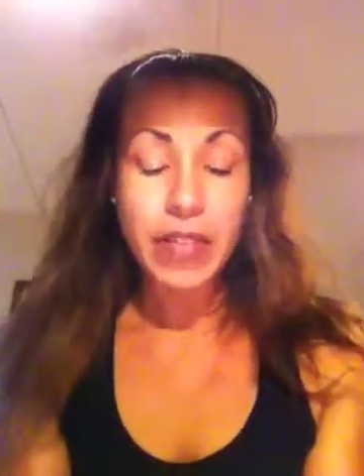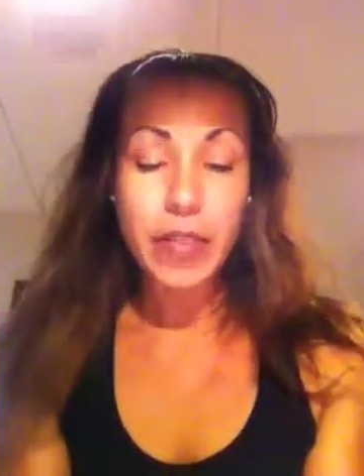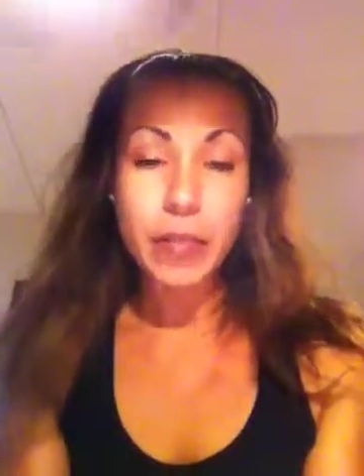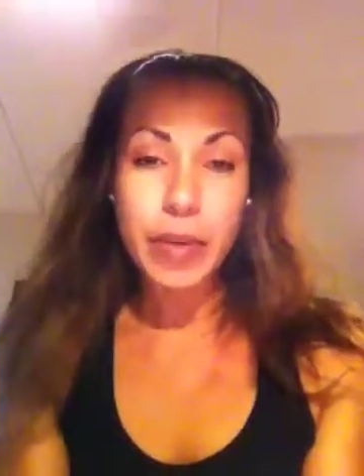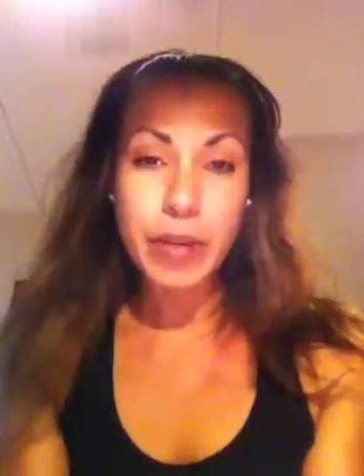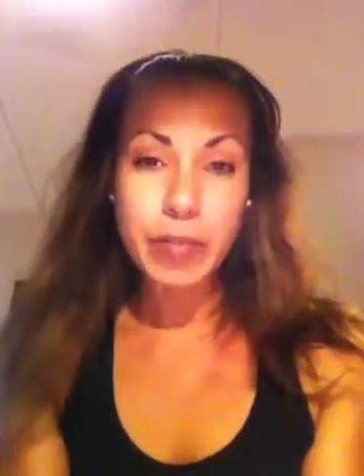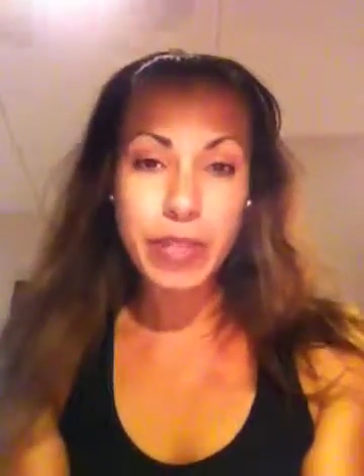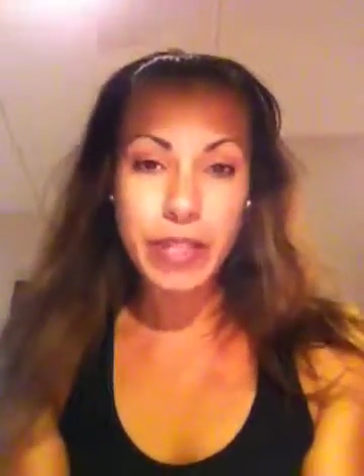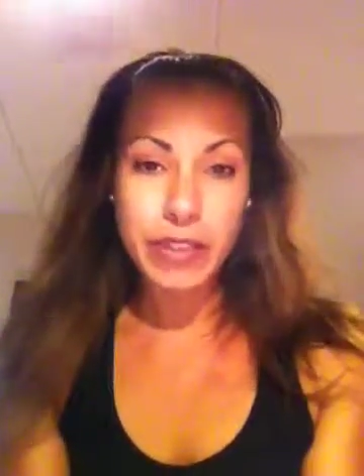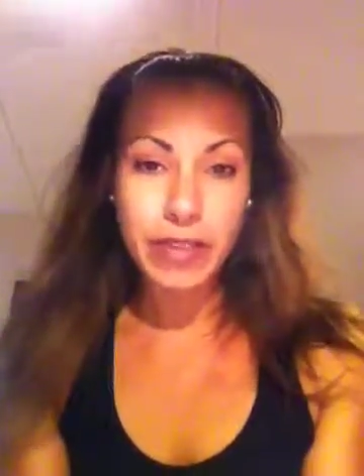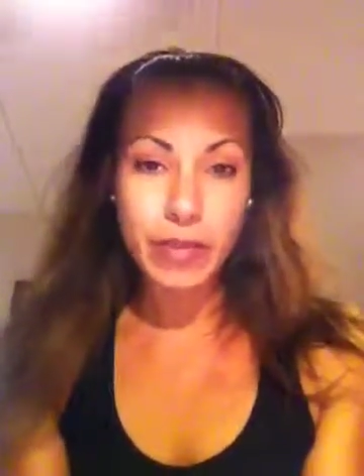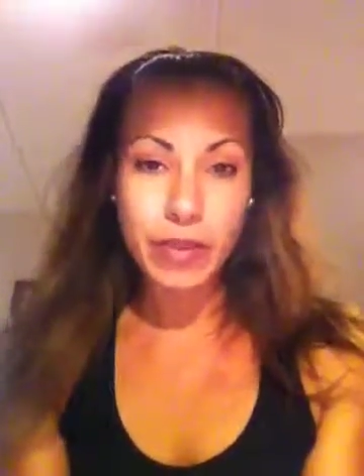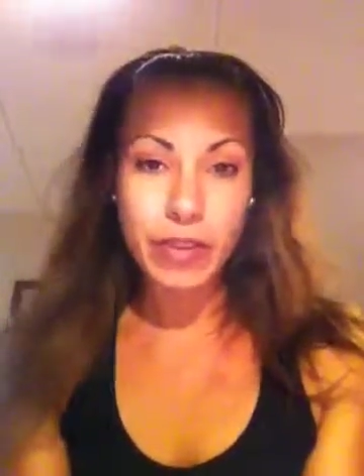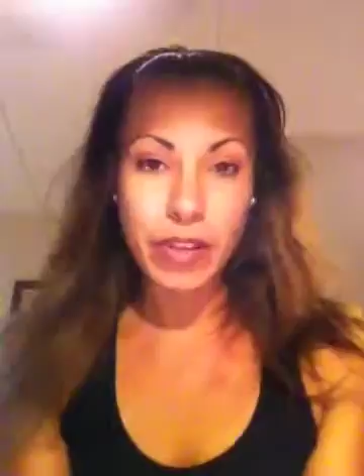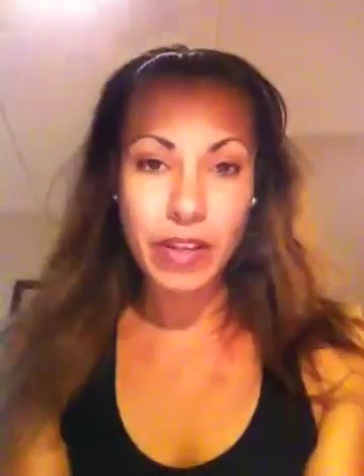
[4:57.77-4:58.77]
The beep test
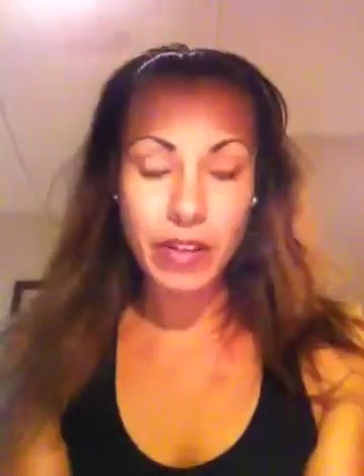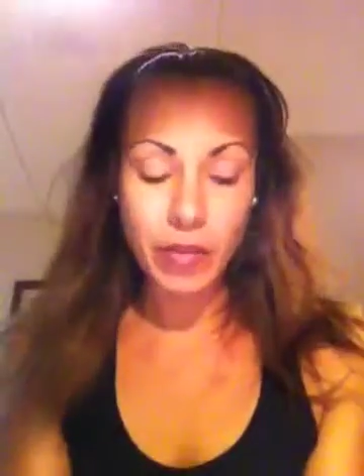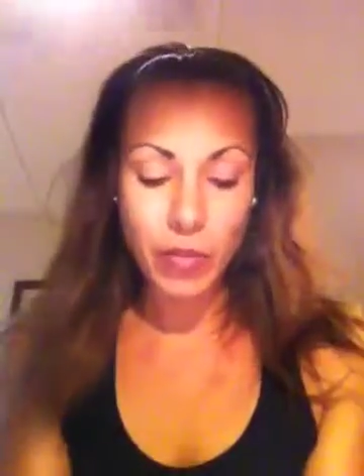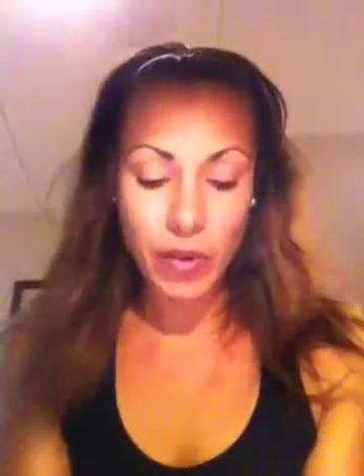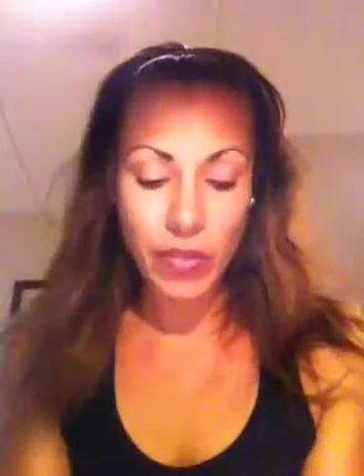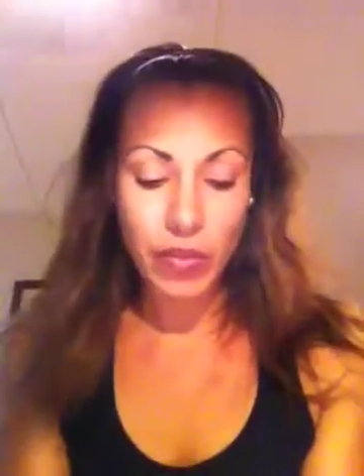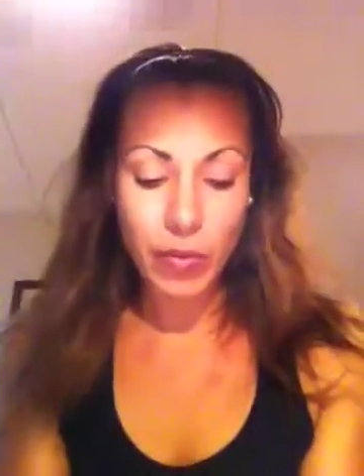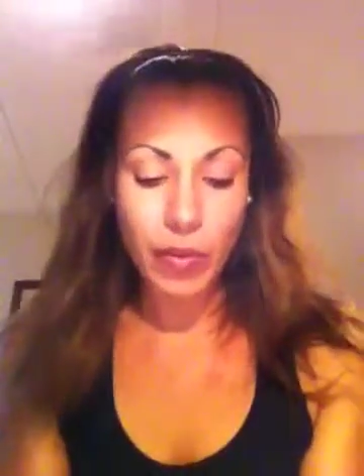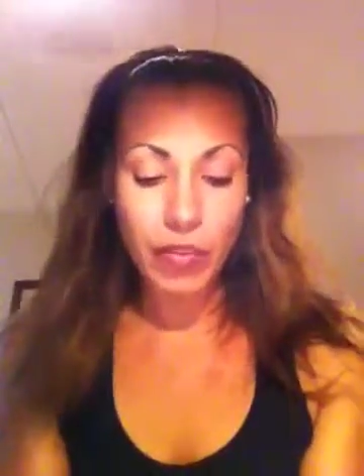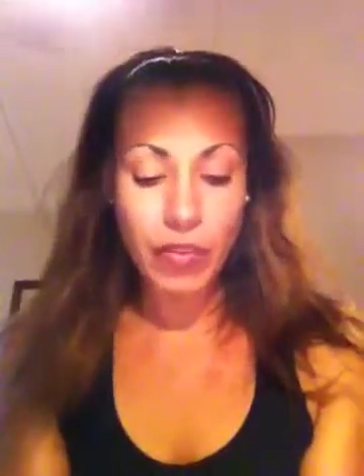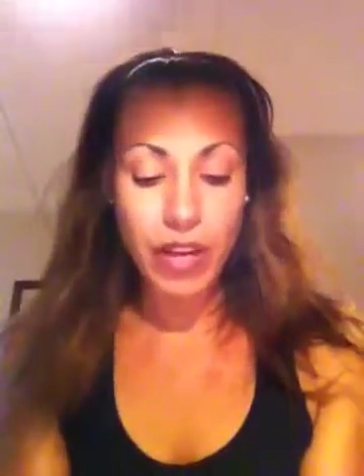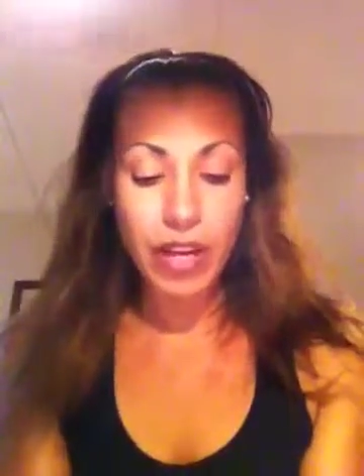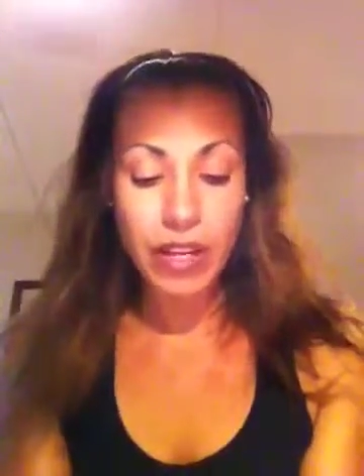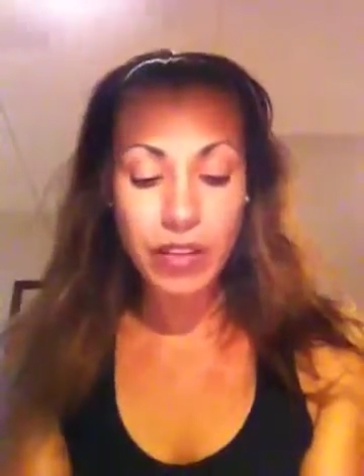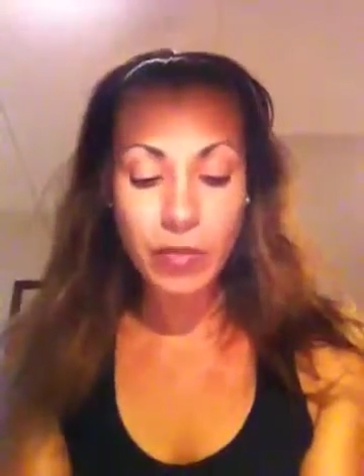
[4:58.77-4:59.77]
was the other one that we
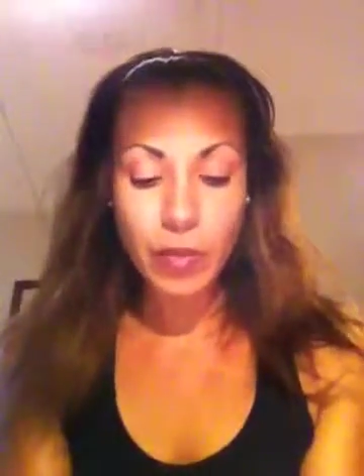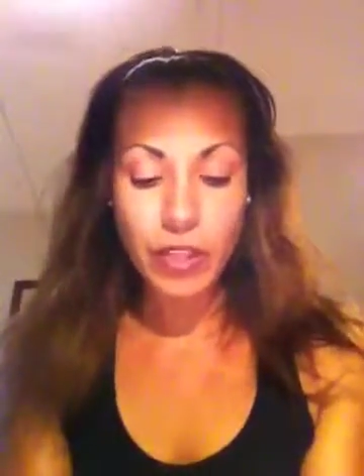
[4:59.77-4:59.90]
ran,